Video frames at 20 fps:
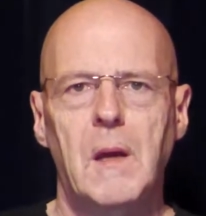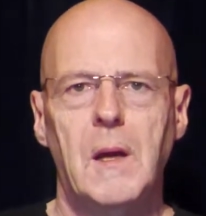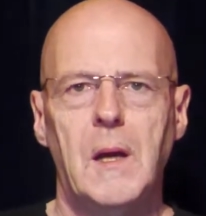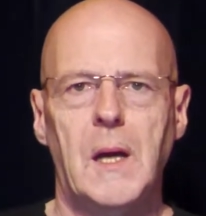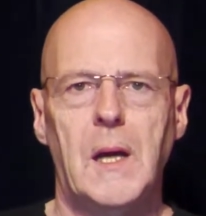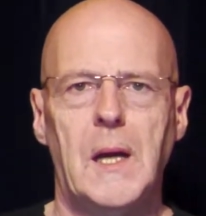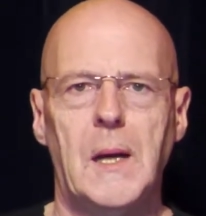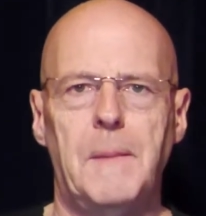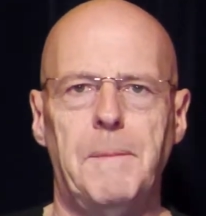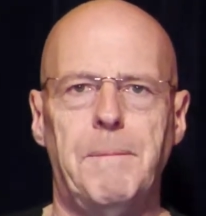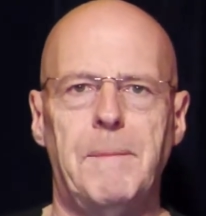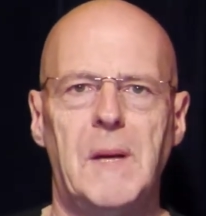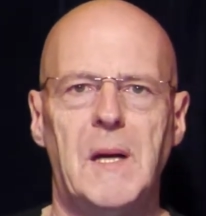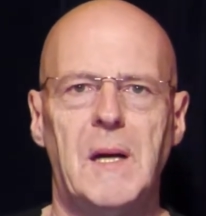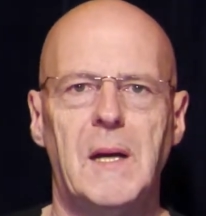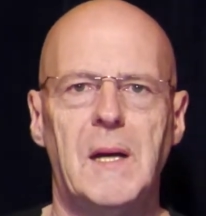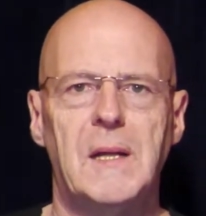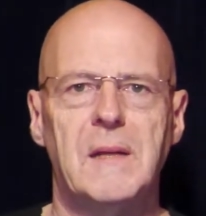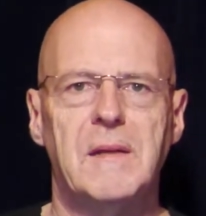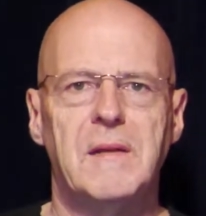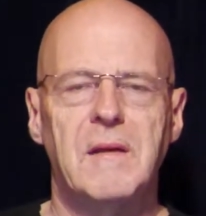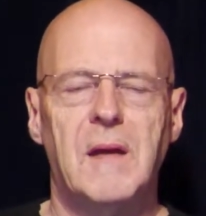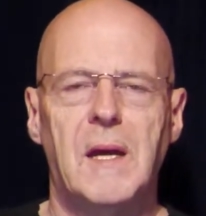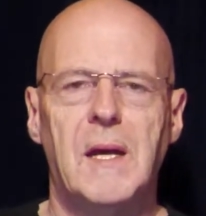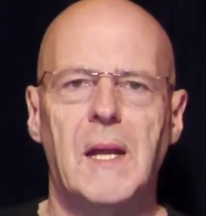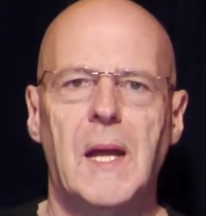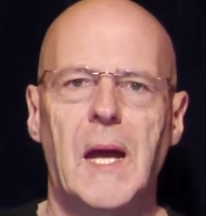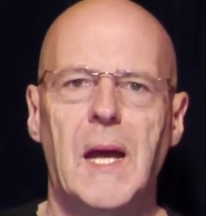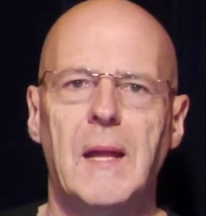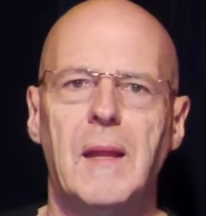And
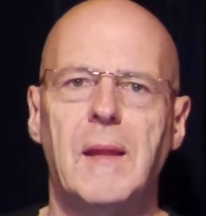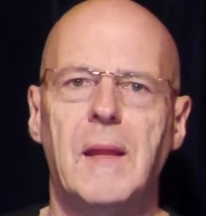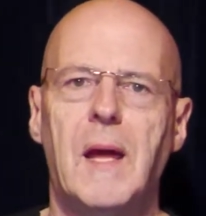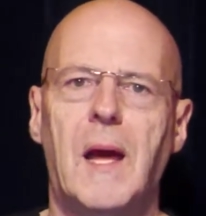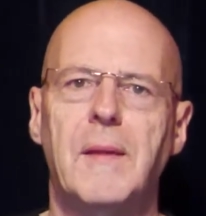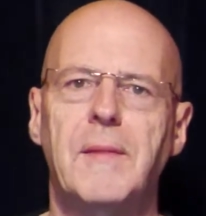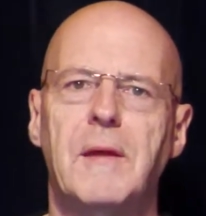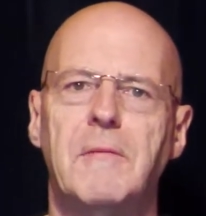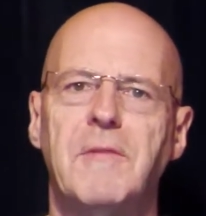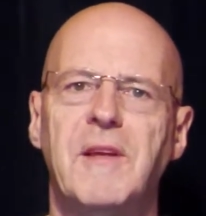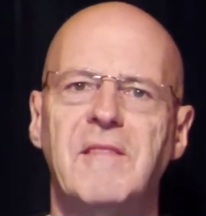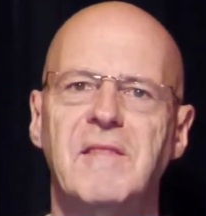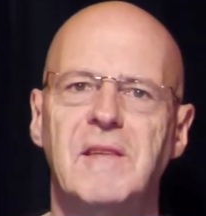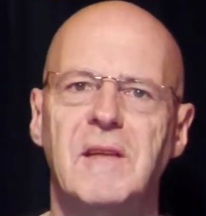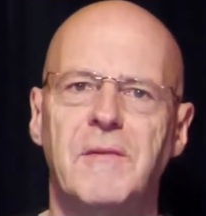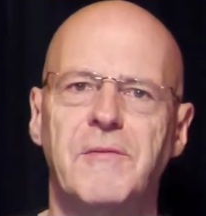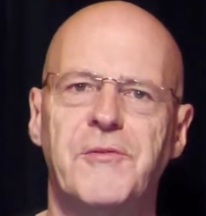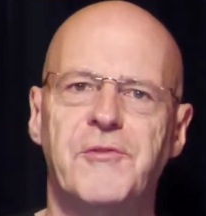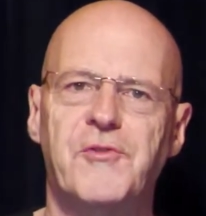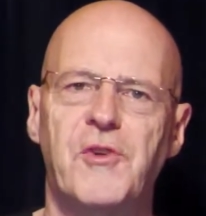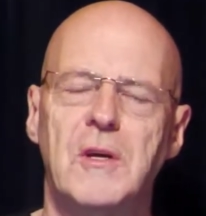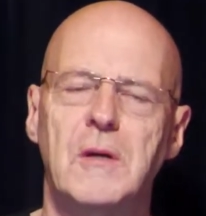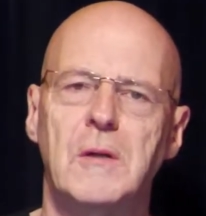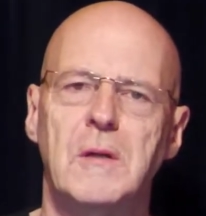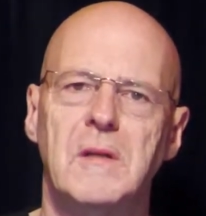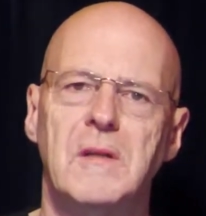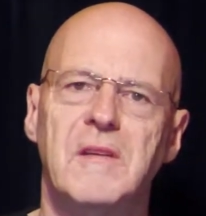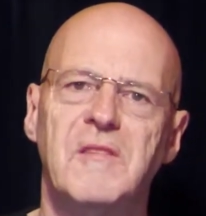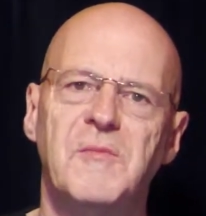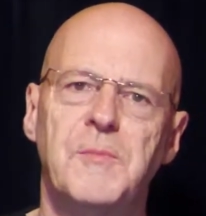the reason I've
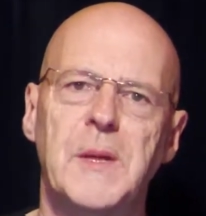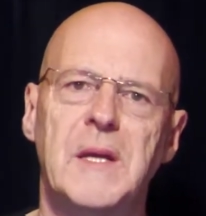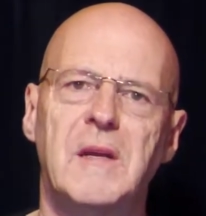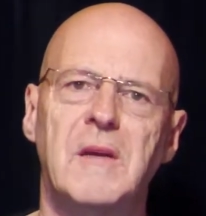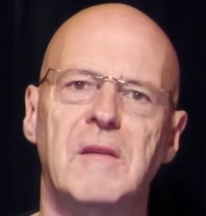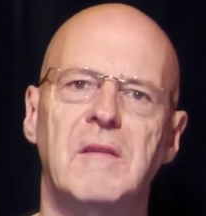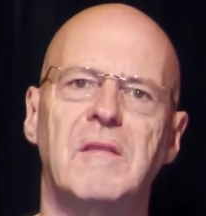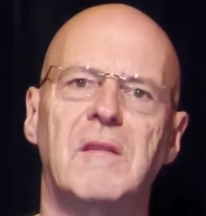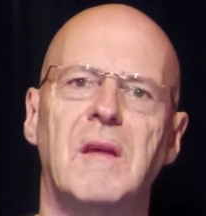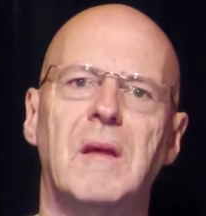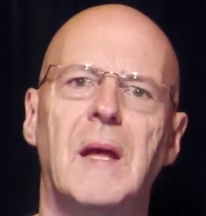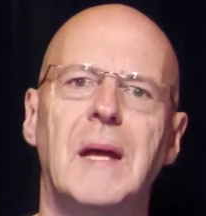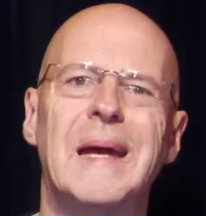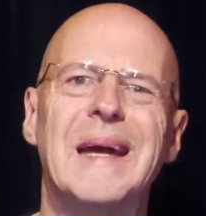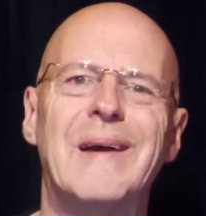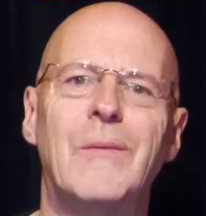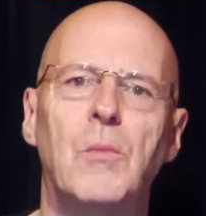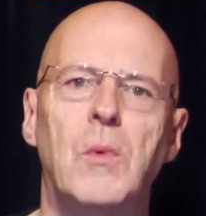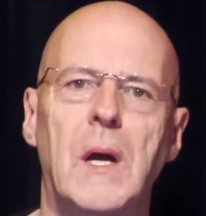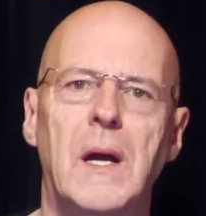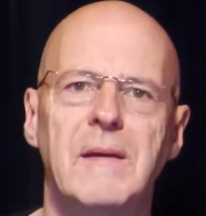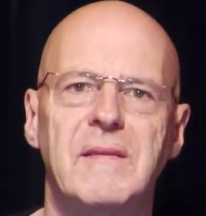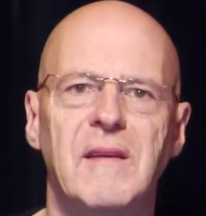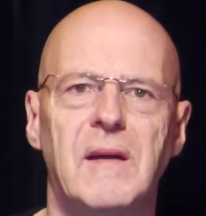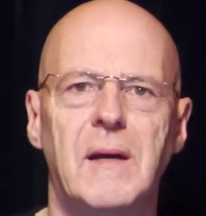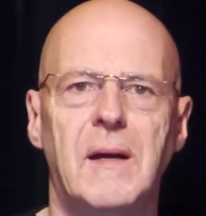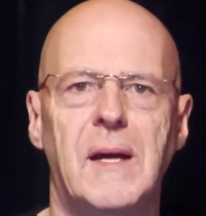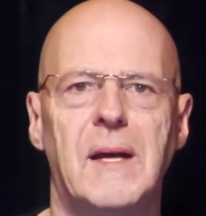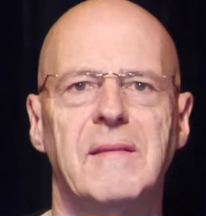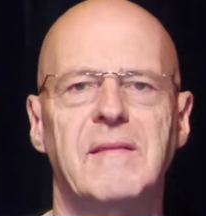struggled is because as
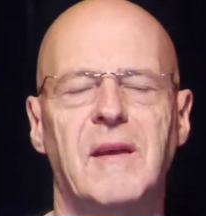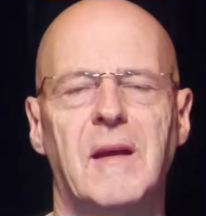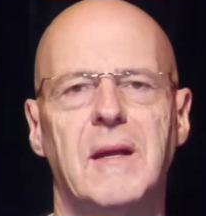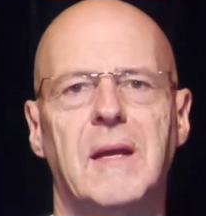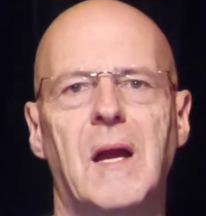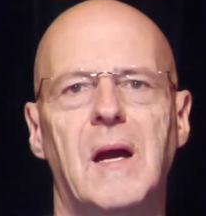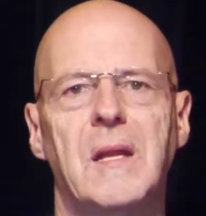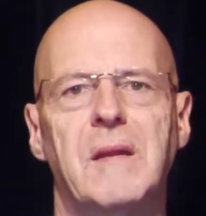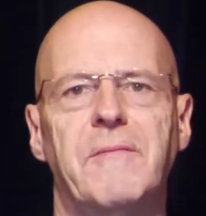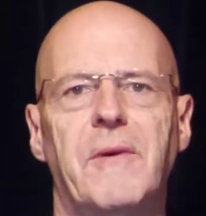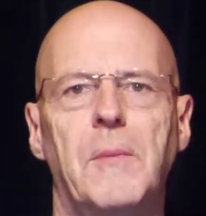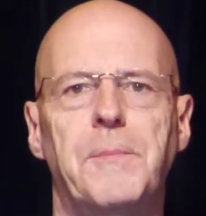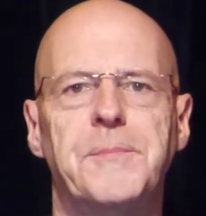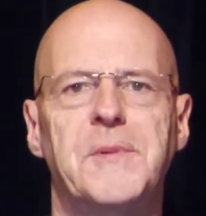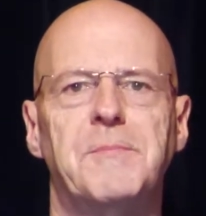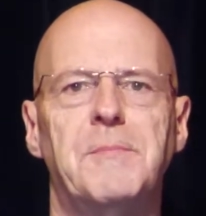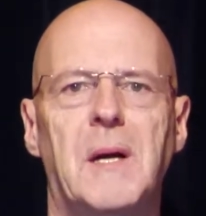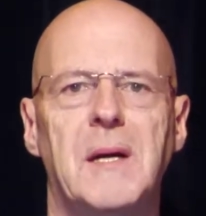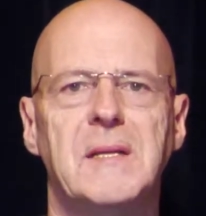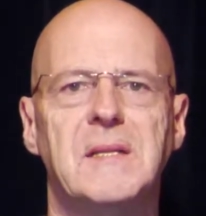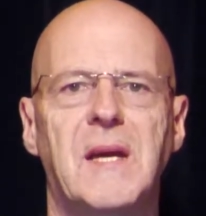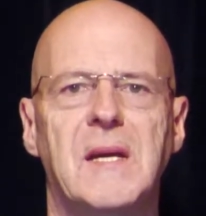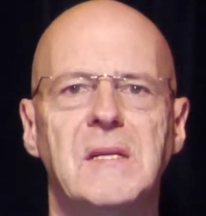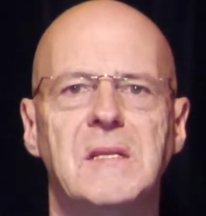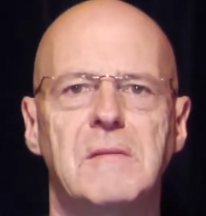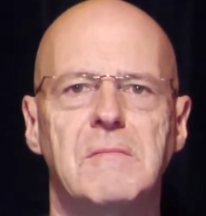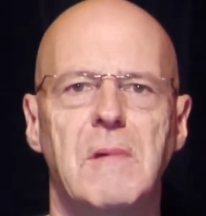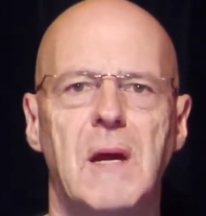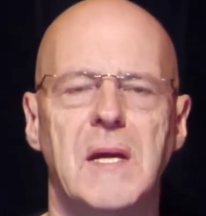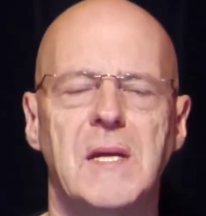I kind of upped my
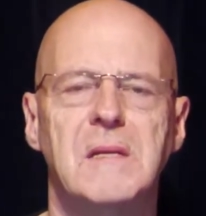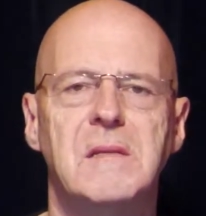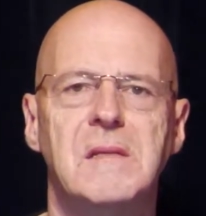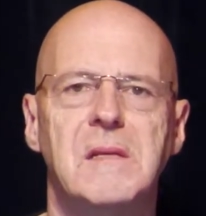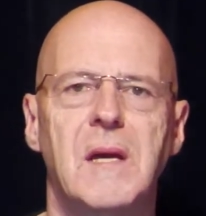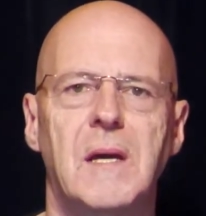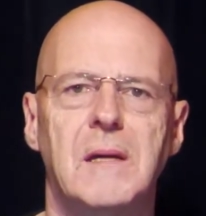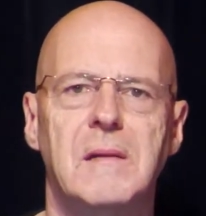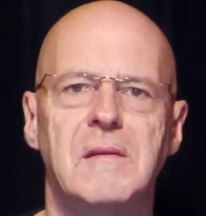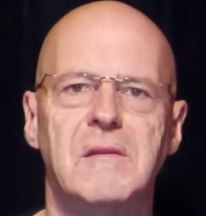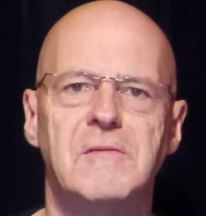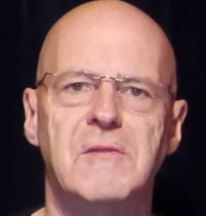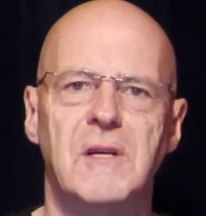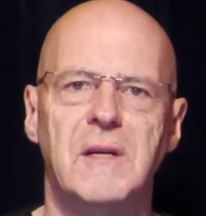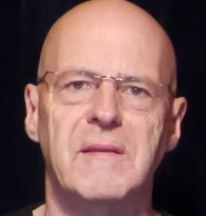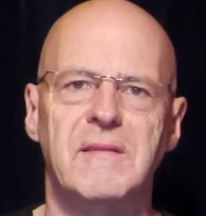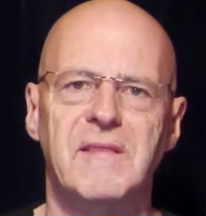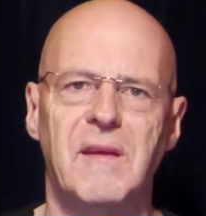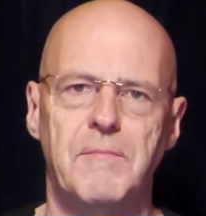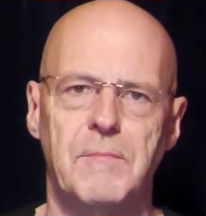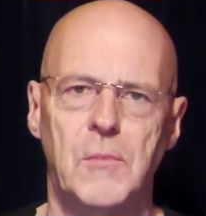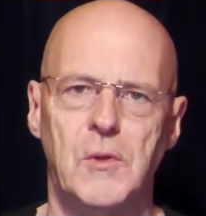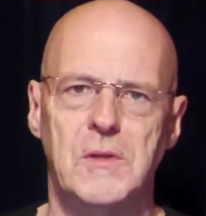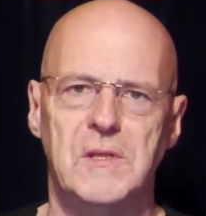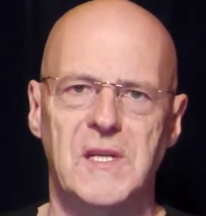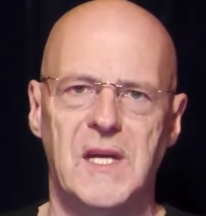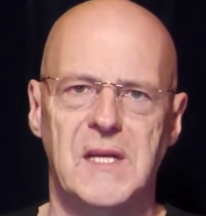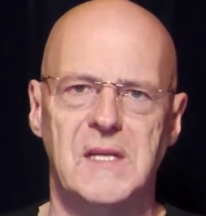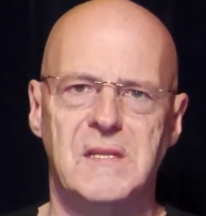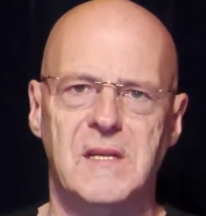data rate to try and send more
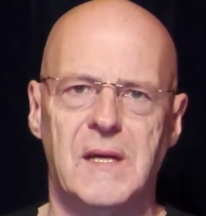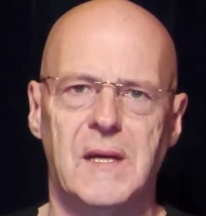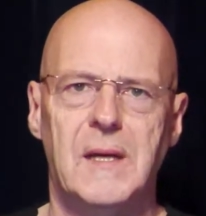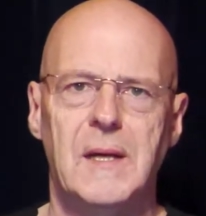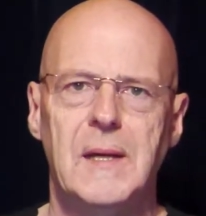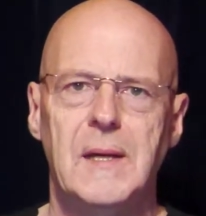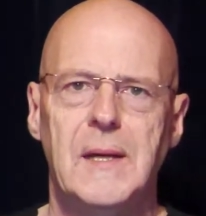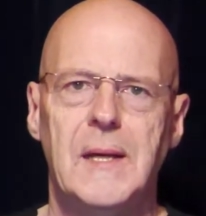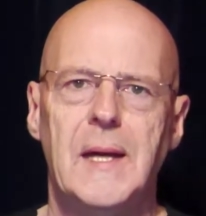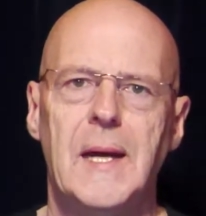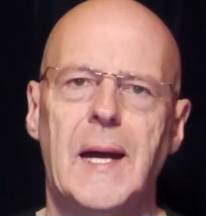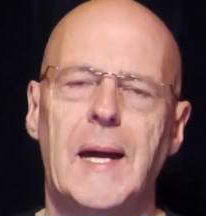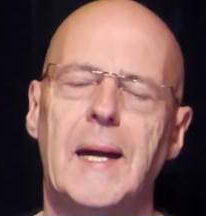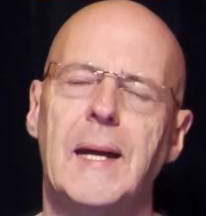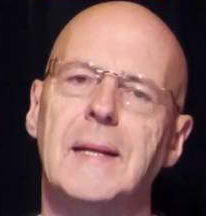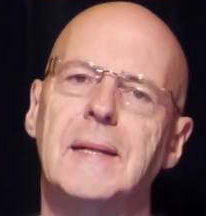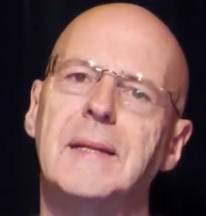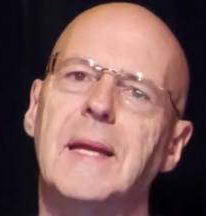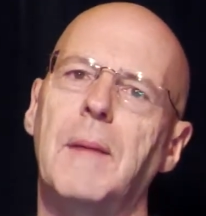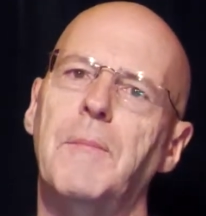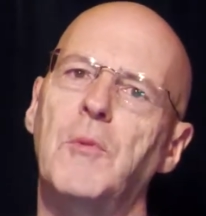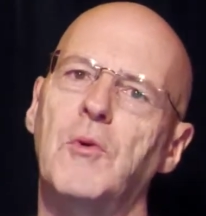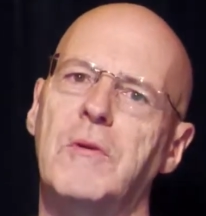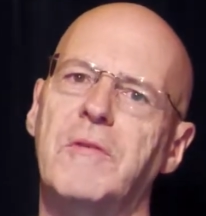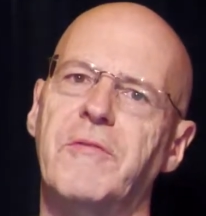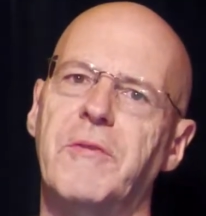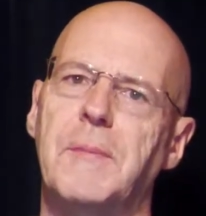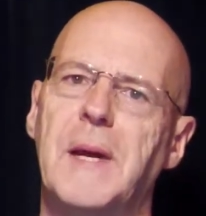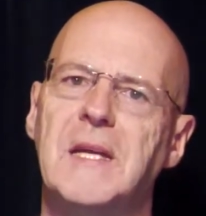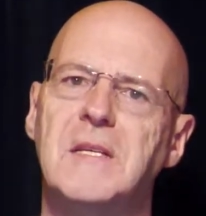data and get more
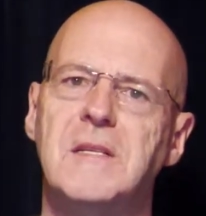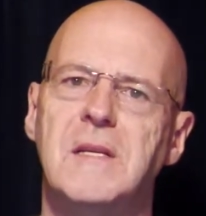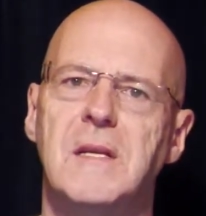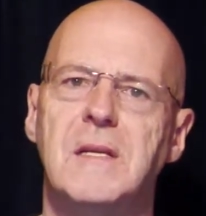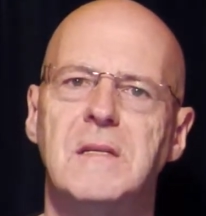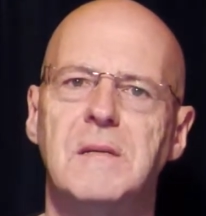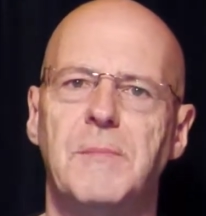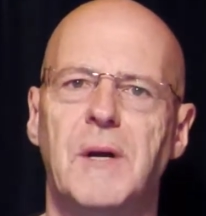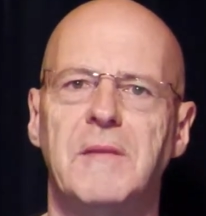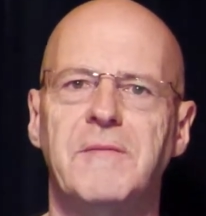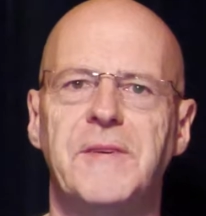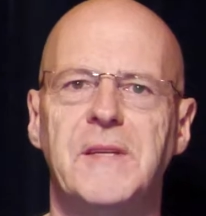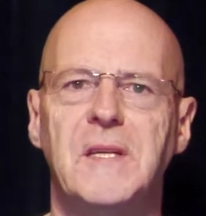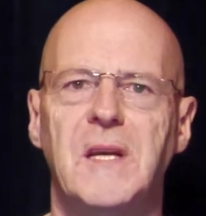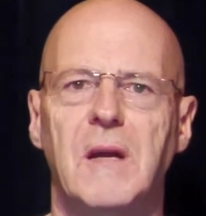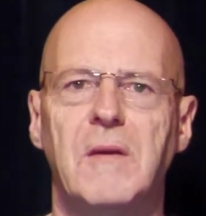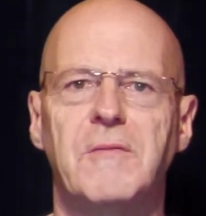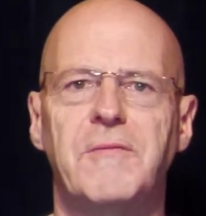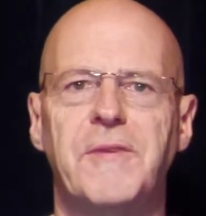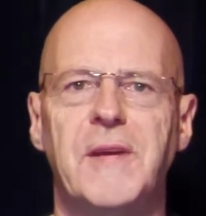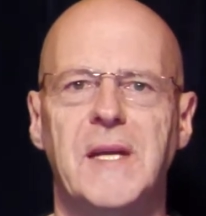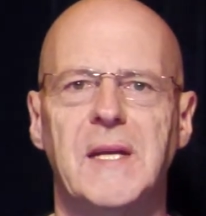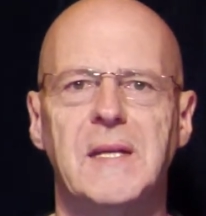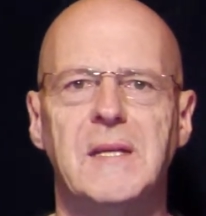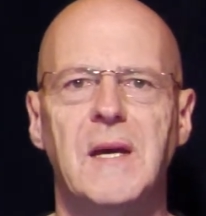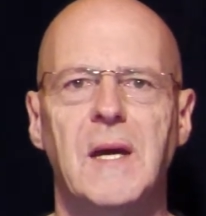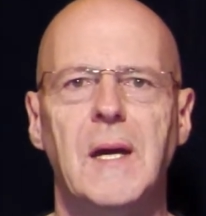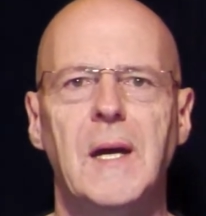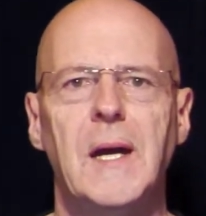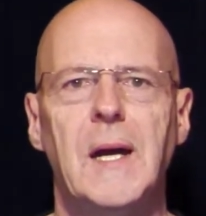information into my video feed,